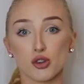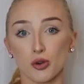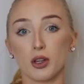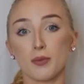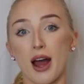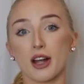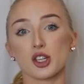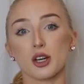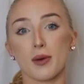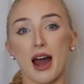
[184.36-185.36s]
truly
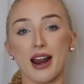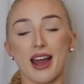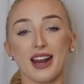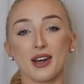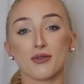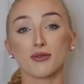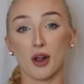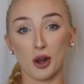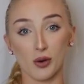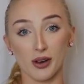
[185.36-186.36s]
passionate about and
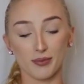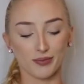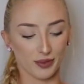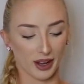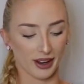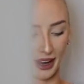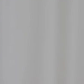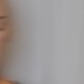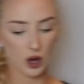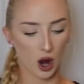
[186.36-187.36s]
follow it. Okay.
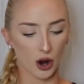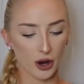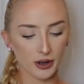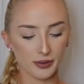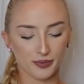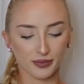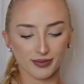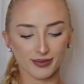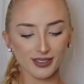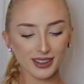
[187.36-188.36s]
So
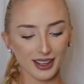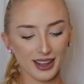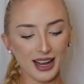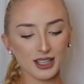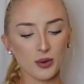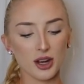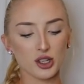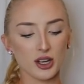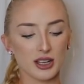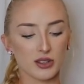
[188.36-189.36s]
the next
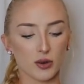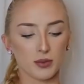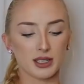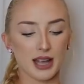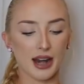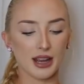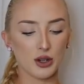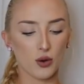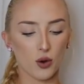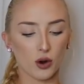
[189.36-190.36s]
question is from
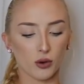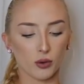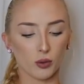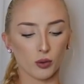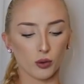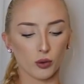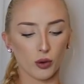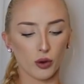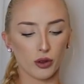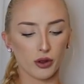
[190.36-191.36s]
Sadie York
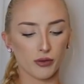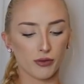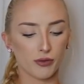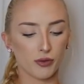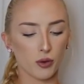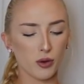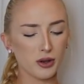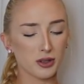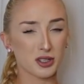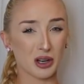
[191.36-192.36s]

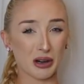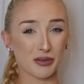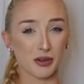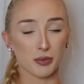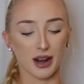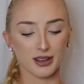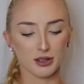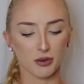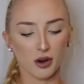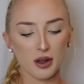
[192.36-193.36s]
Rutherford. Sorry if I
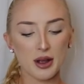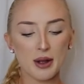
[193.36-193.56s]
pronounced it wrong.